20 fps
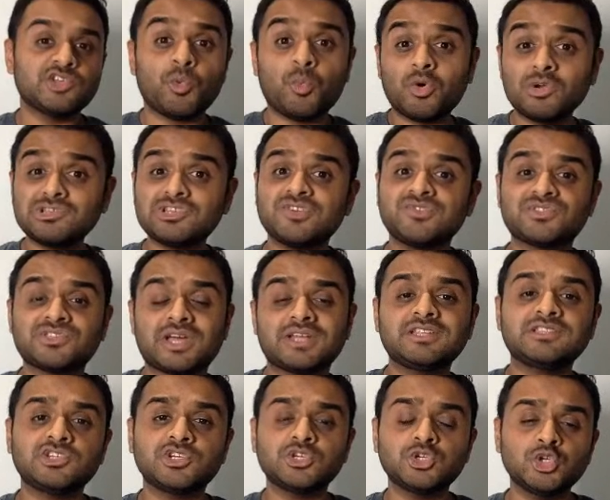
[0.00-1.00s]
once you've signed
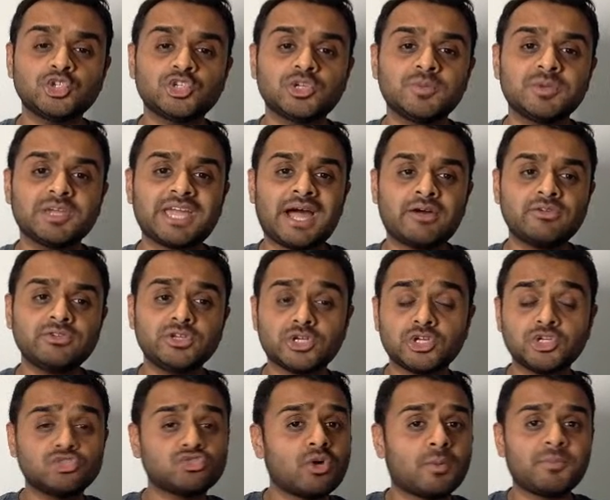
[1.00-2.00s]
into your YouTube account, you
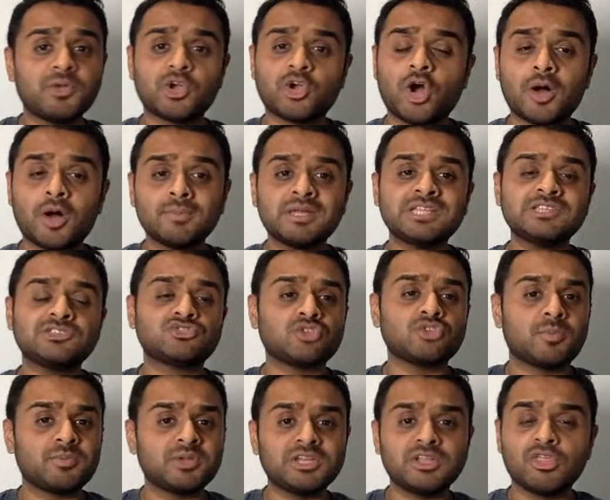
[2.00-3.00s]
can drop your comments,
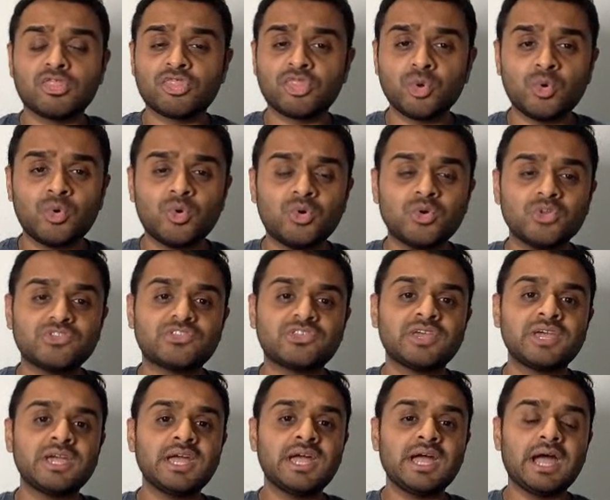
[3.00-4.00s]
drop in your thoughts
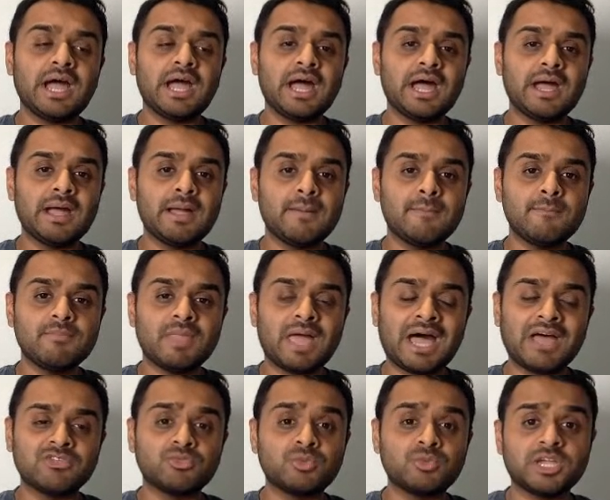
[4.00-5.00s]

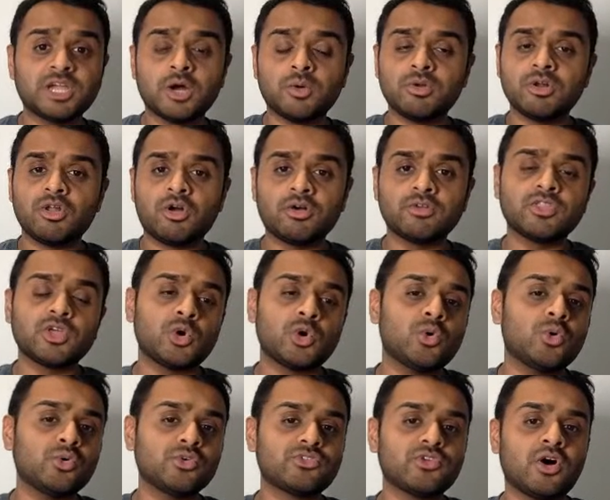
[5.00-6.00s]
as we go along the
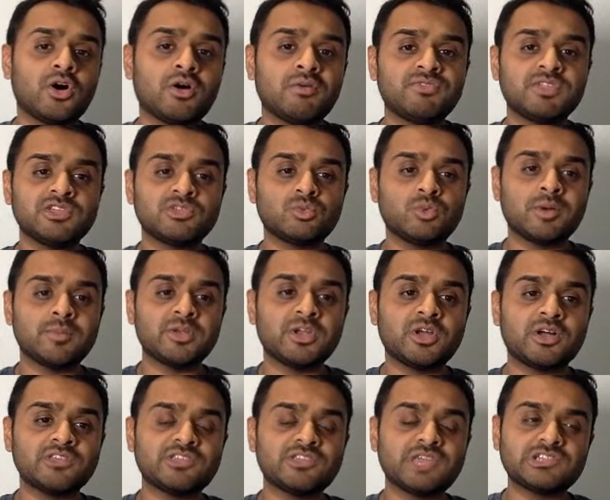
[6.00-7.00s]
course of this
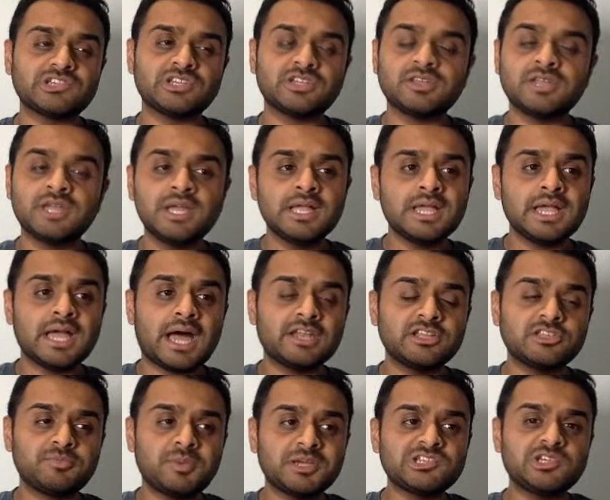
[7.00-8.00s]
webinar session. And
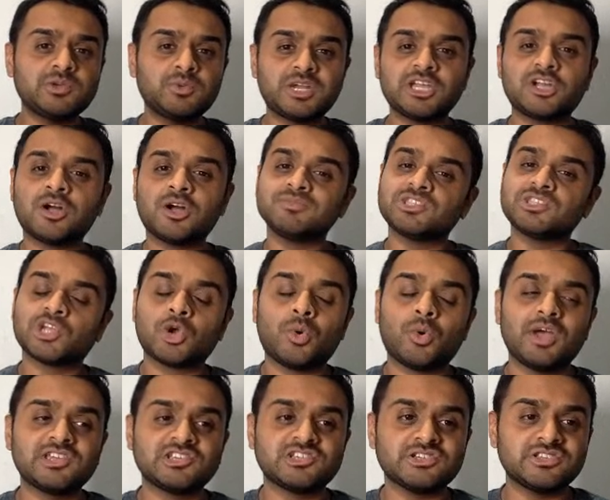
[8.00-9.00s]
especially when it comes to
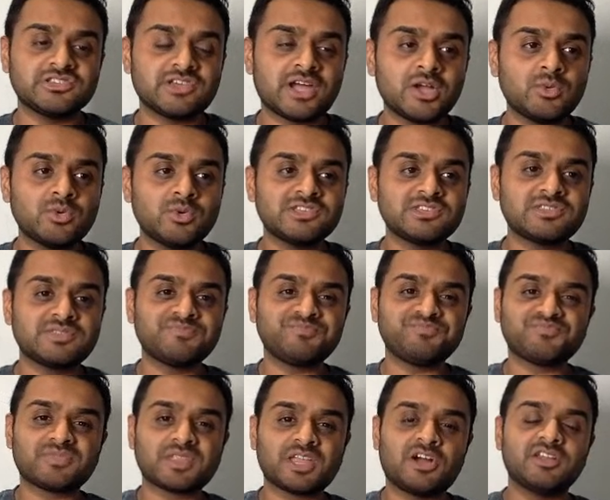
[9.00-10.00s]
questions, I always
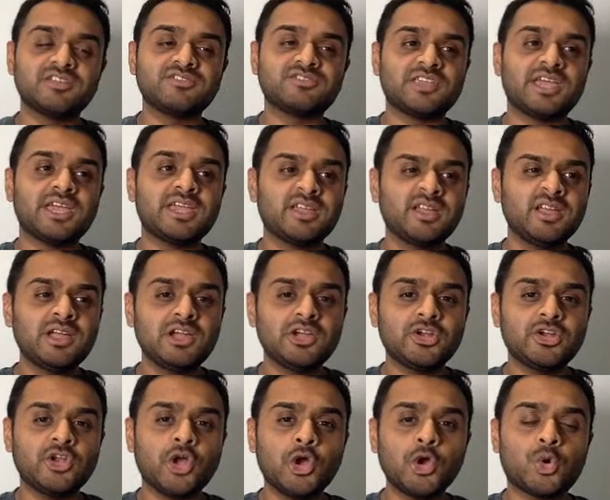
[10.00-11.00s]
kind of say
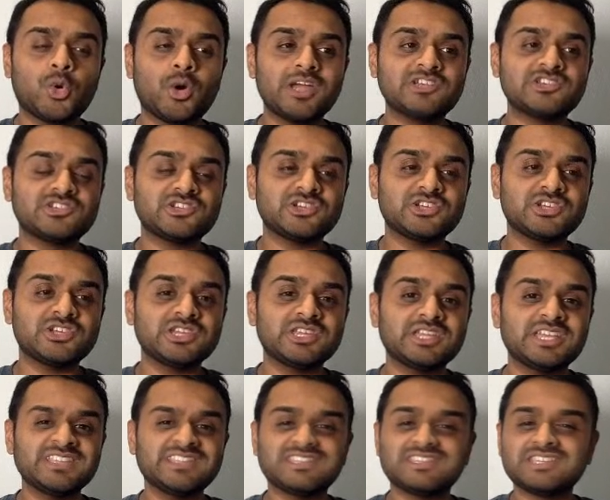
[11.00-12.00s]
no question
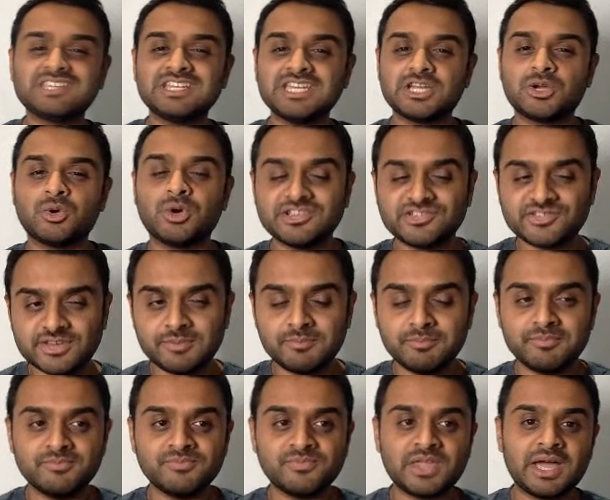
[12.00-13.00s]
is a silly
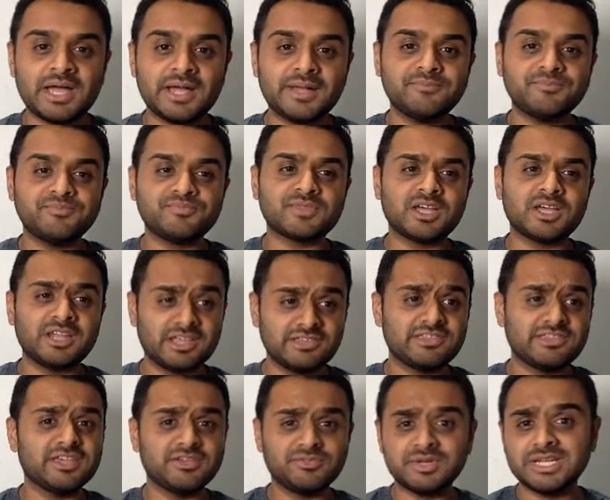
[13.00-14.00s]
question, unless
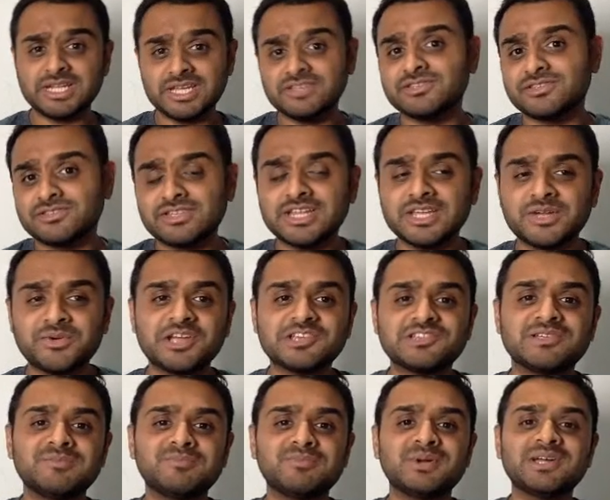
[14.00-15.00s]
it really is a silly
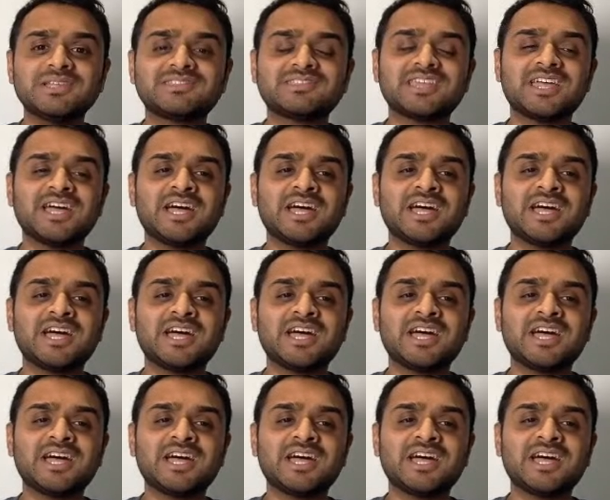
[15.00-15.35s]
question. But